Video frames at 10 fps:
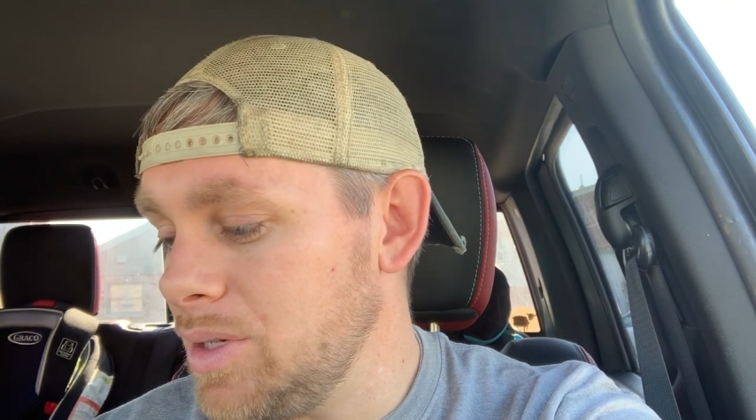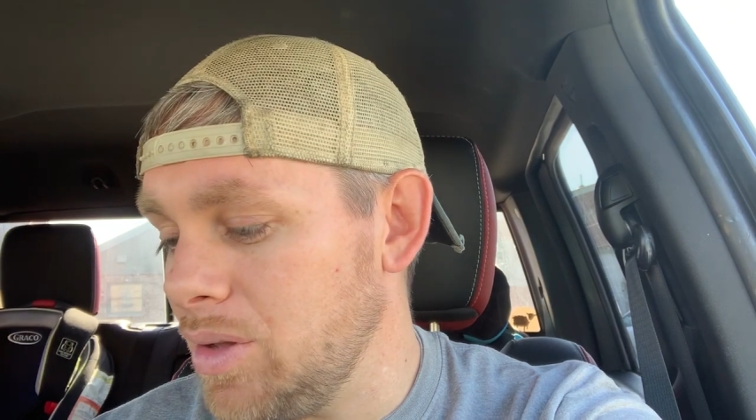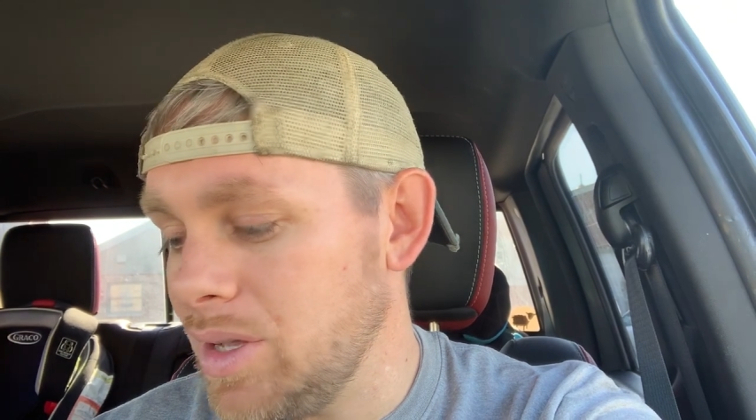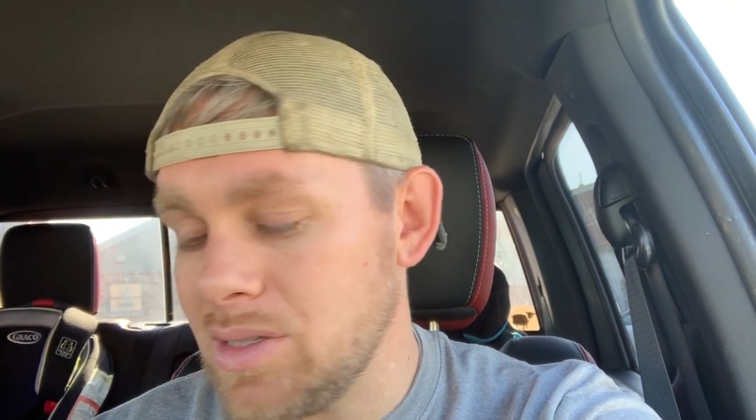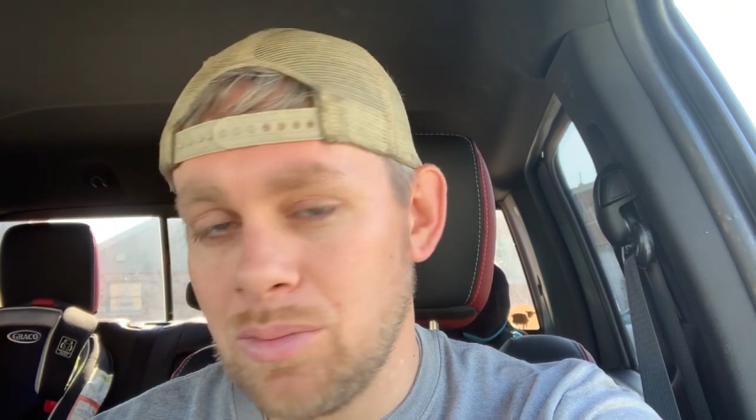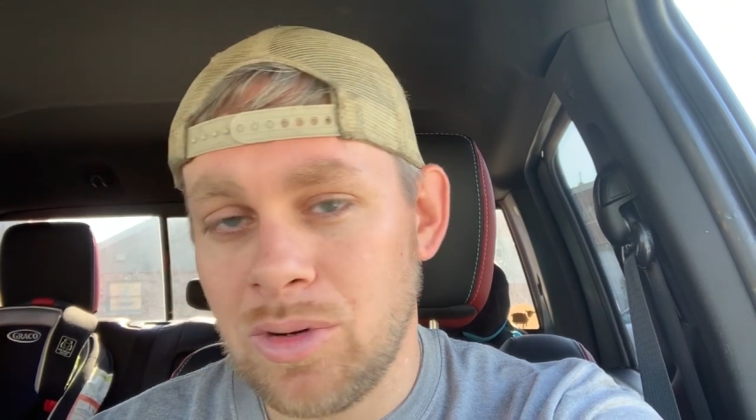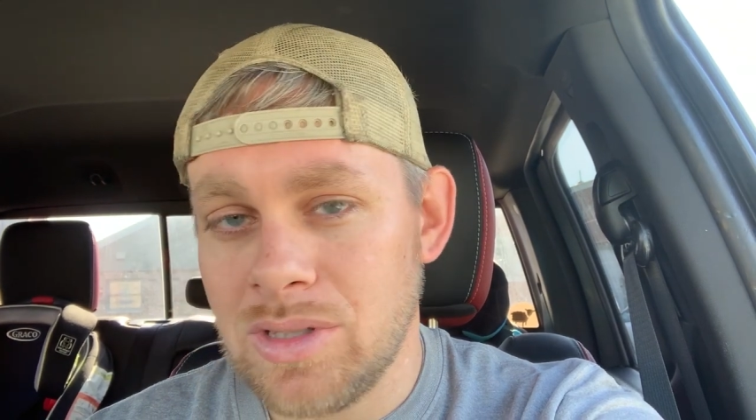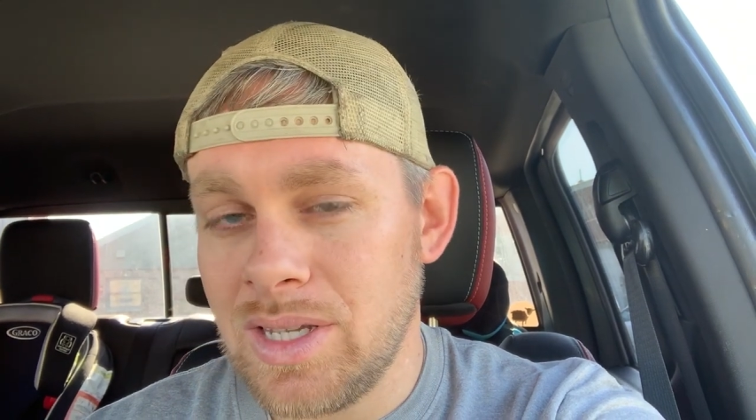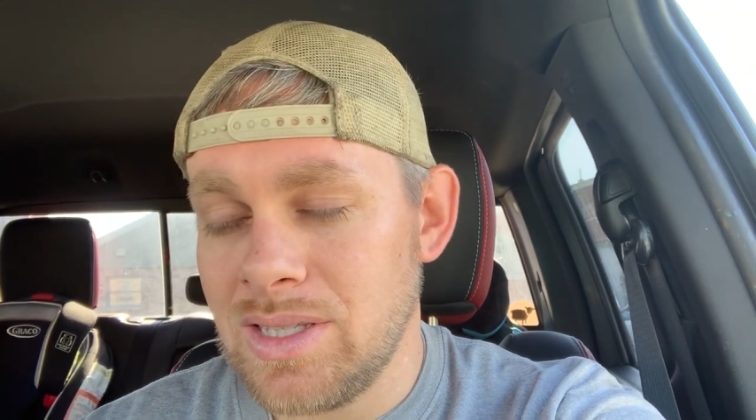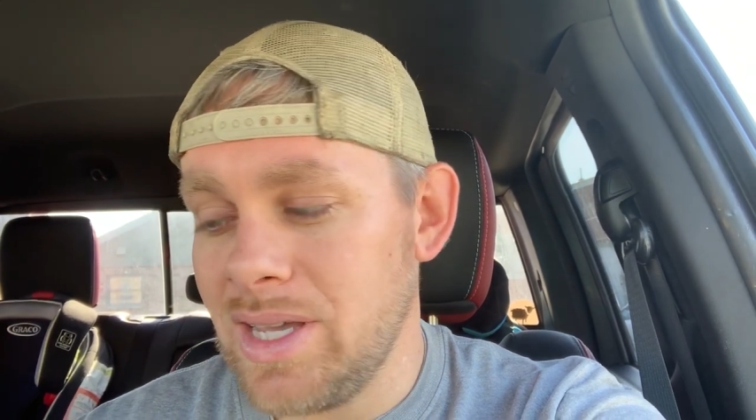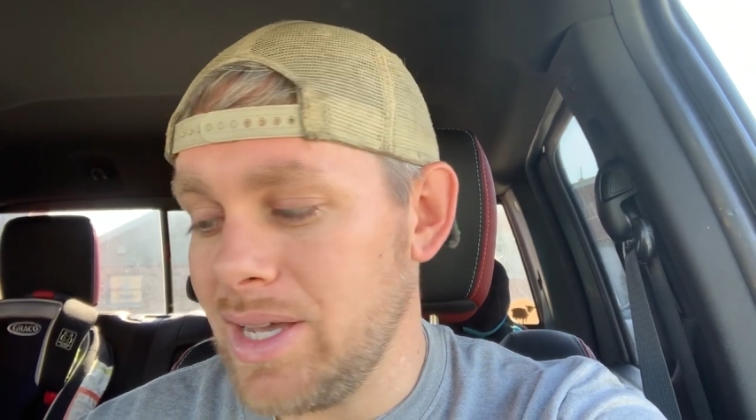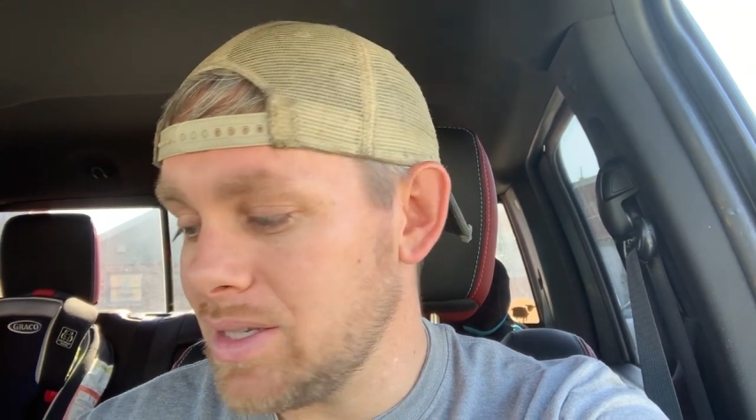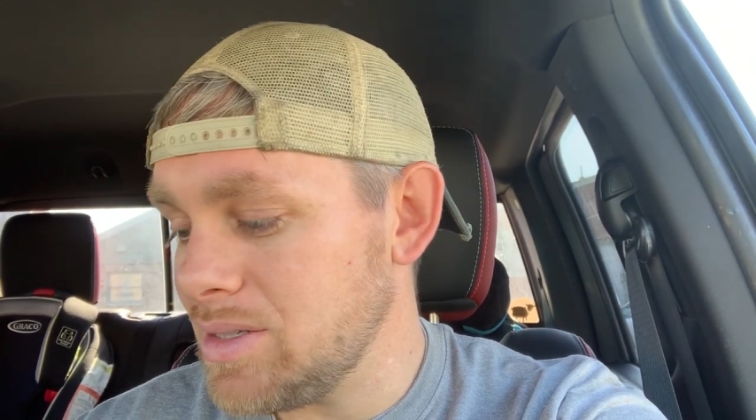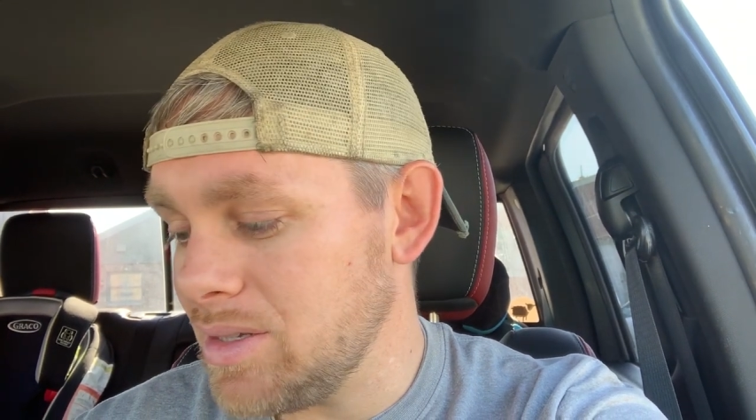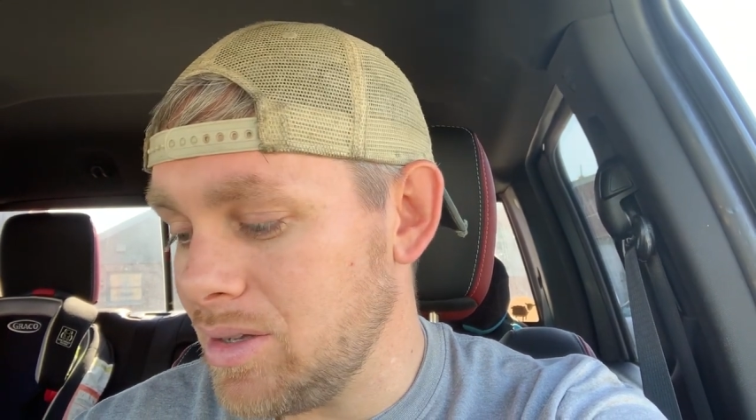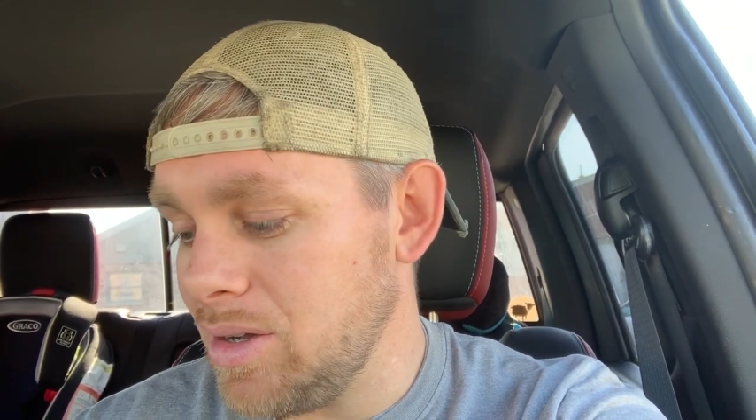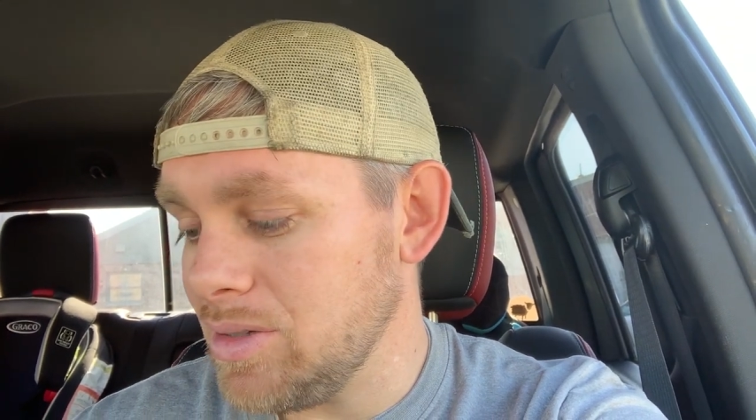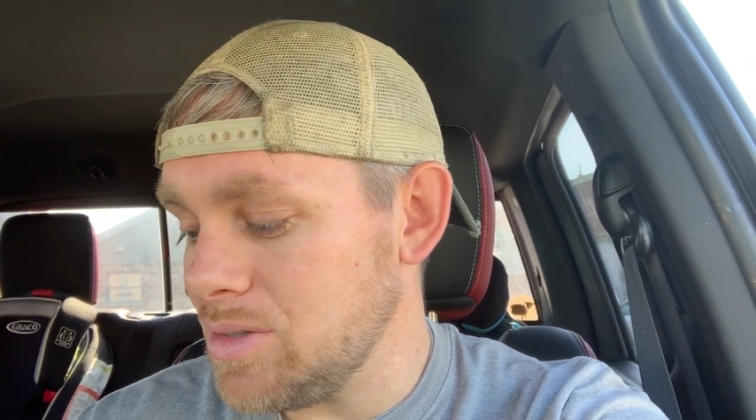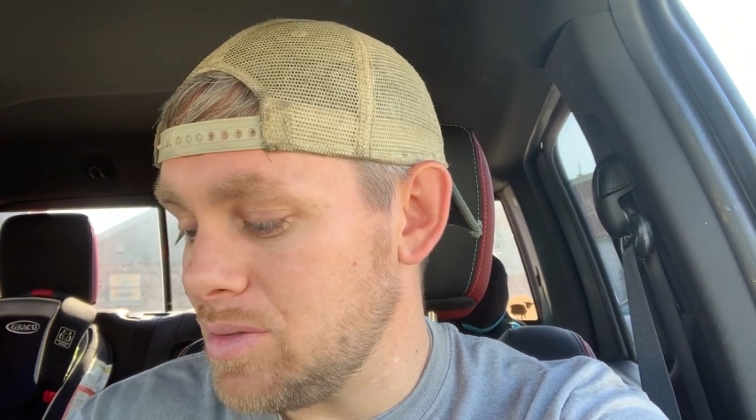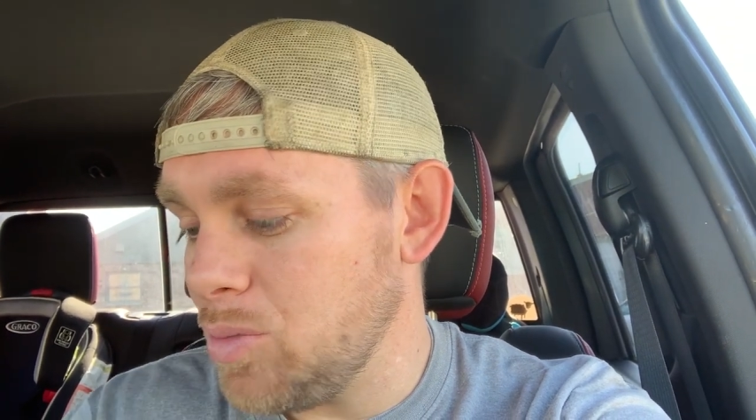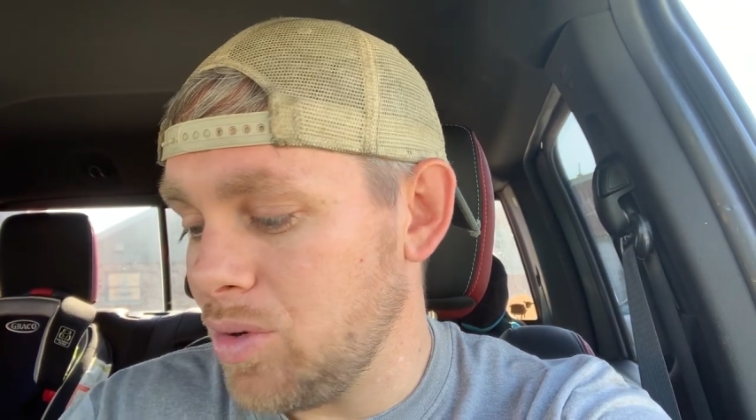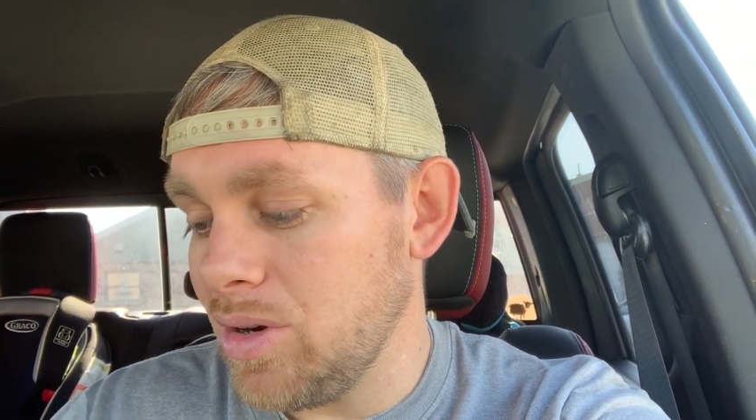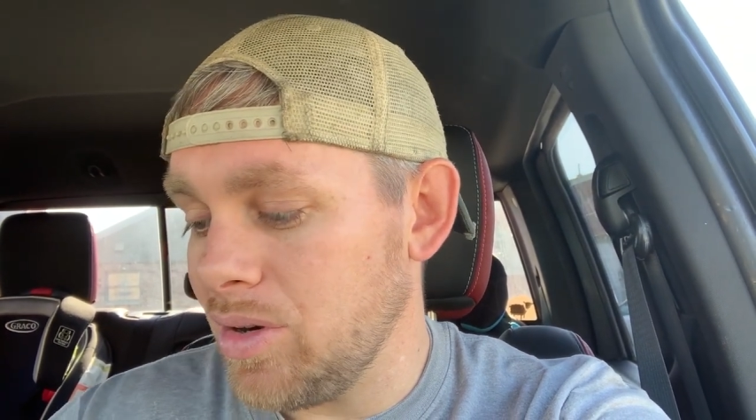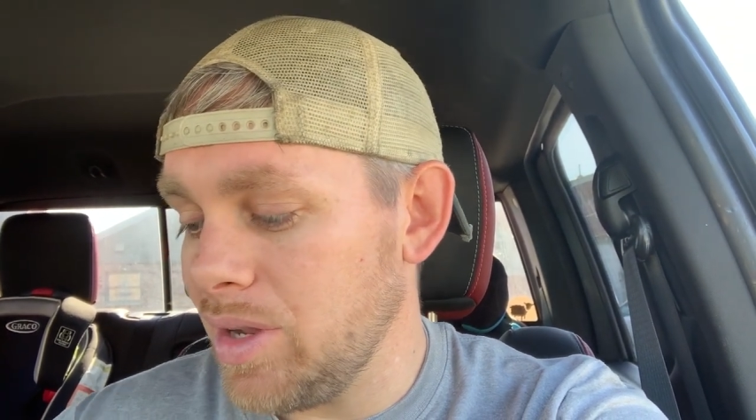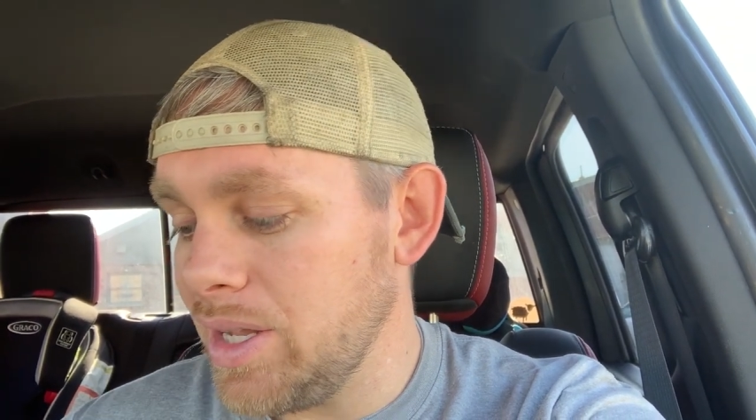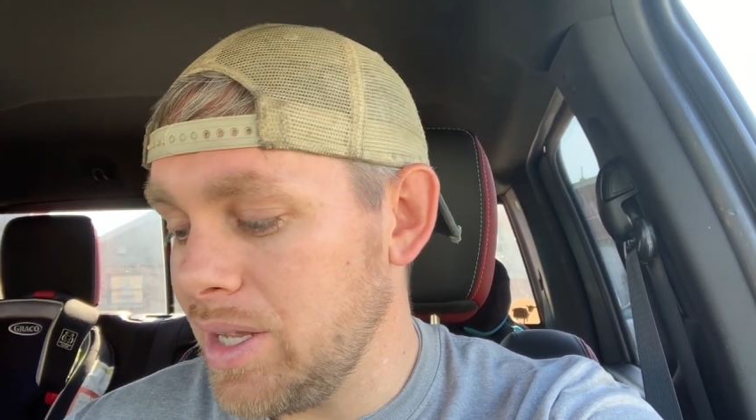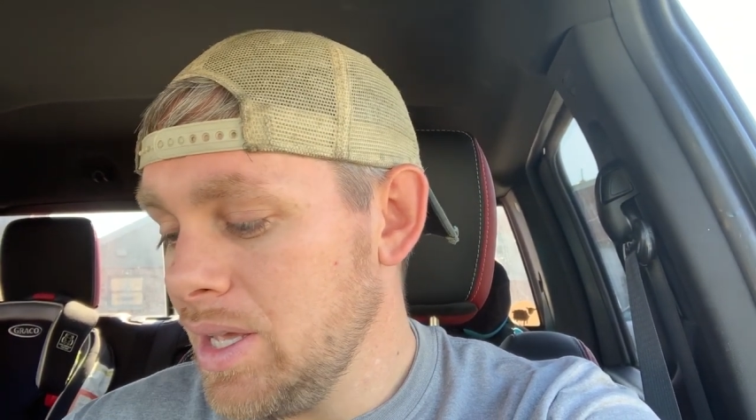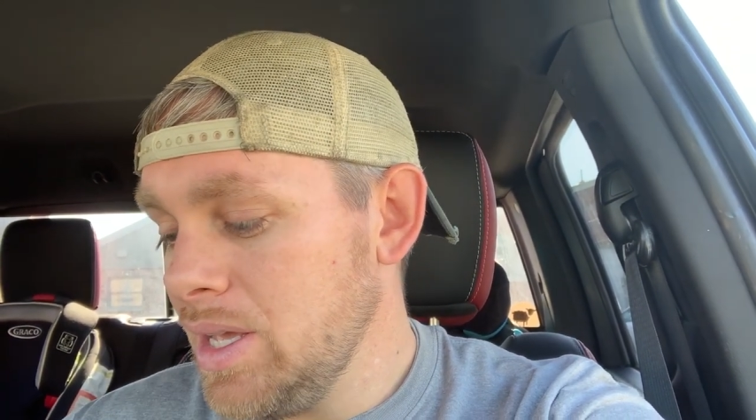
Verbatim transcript: you know, lots of birthday texts and calls this morning already.